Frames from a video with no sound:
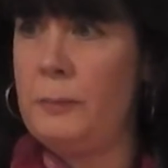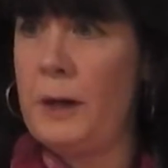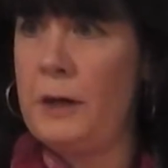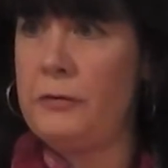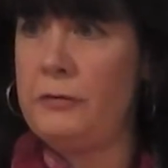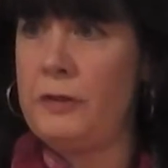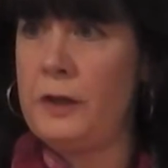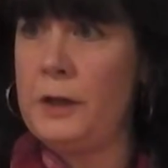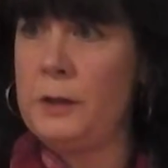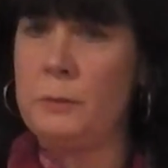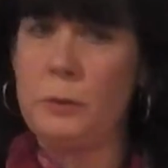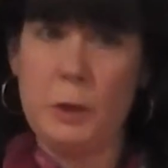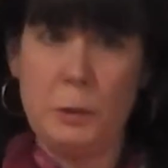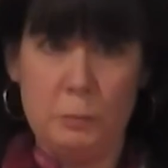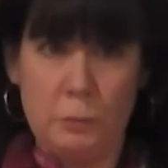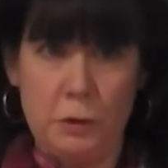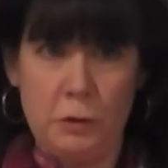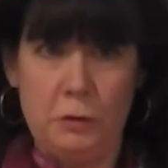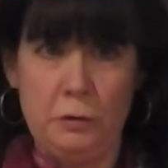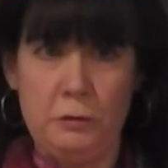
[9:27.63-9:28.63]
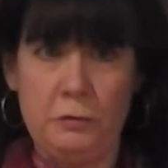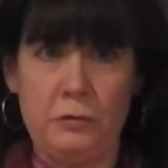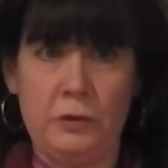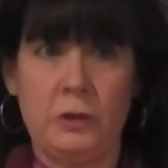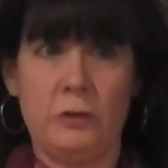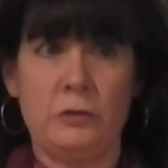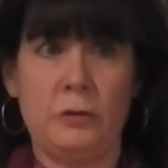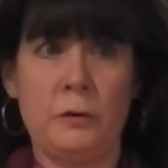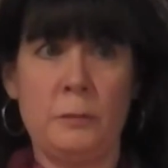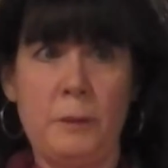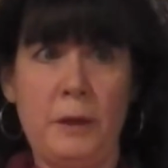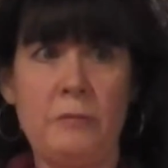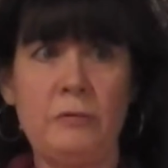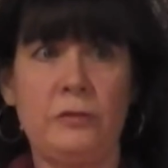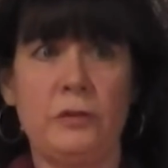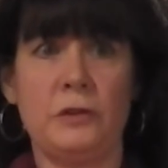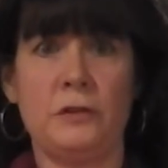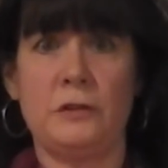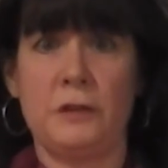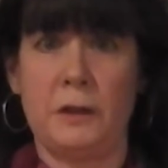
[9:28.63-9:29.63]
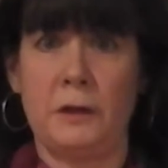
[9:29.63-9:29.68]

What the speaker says: my family moved to the Memphis